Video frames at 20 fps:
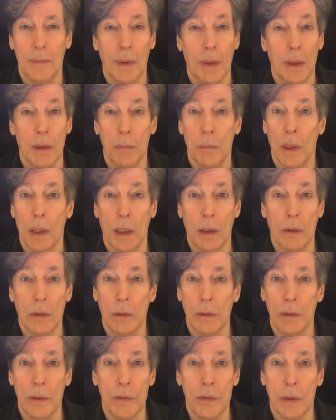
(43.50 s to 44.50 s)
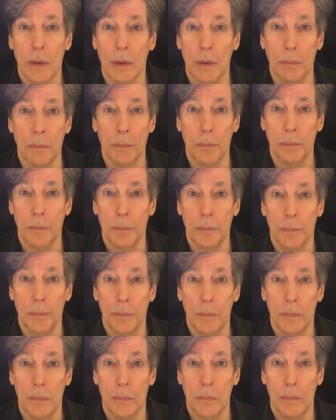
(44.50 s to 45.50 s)
But I couldn't sleep.
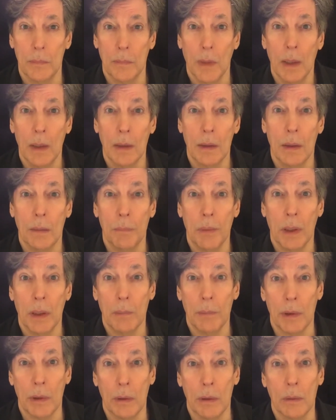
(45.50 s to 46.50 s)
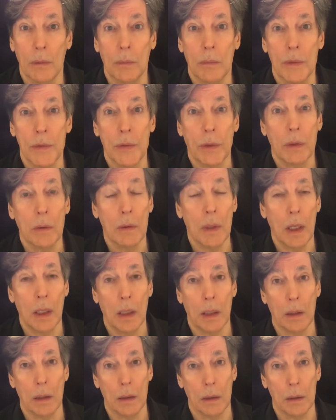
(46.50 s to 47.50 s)
The baby was
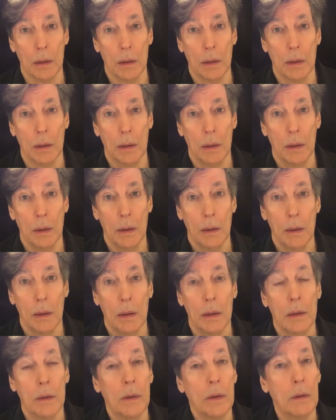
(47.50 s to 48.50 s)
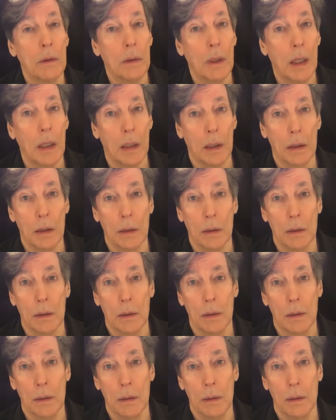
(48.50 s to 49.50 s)
crying and crying
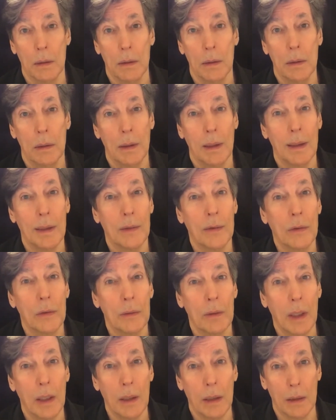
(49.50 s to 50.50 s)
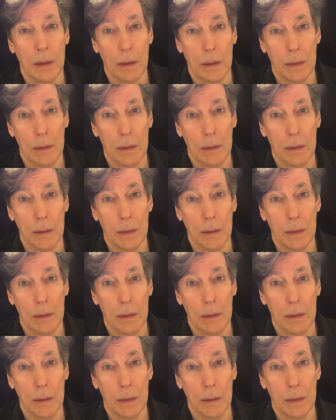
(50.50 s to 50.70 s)
and crying.